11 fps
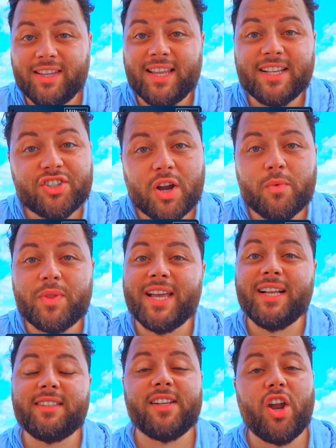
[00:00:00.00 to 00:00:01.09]
let's start with the
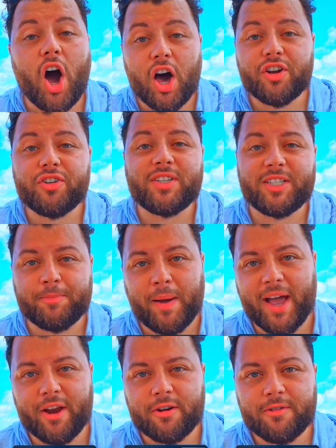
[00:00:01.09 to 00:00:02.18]
Hilton Honors
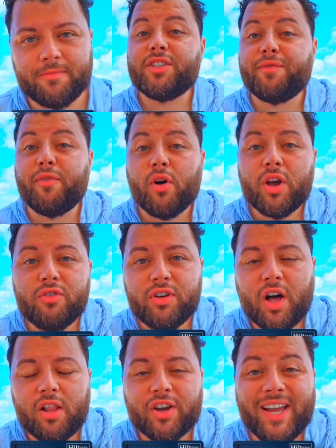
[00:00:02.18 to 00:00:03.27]
Aspire. There's a
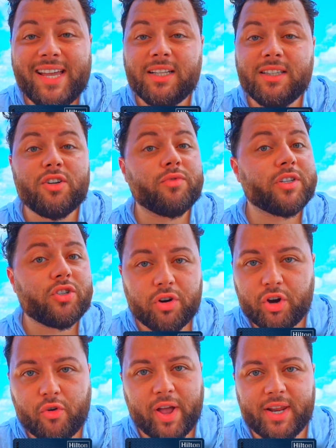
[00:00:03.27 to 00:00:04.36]
$400 Hilton Resort
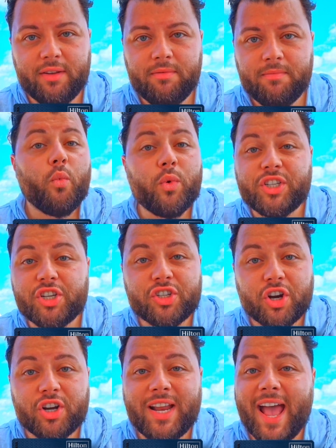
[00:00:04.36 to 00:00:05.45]
credit which is
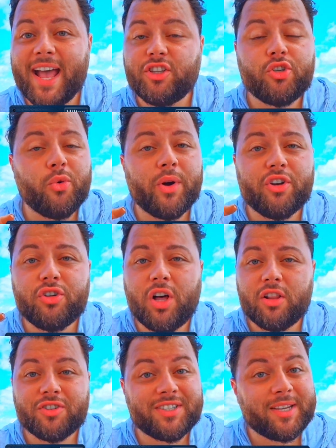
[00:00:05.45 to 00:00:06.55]
earned at
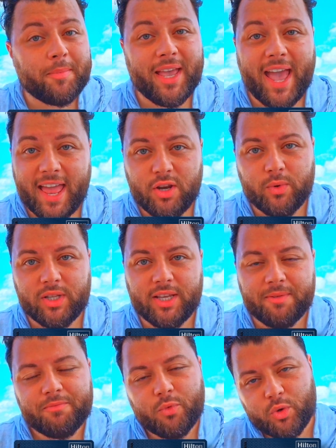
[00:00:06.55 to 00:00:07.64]
$200 semi-annually,
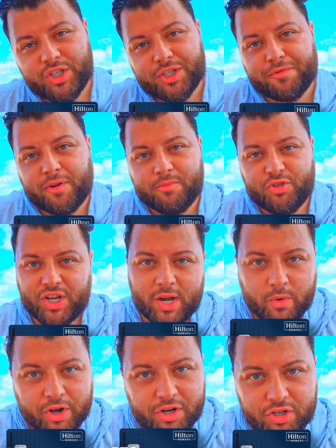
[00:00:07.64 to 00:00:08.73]
which is from
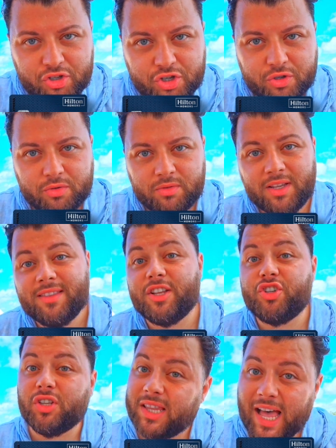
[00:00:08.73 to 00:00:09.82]
January to June, then
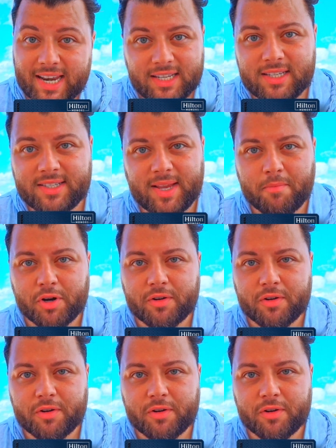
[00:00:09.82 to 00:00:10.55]
July to December.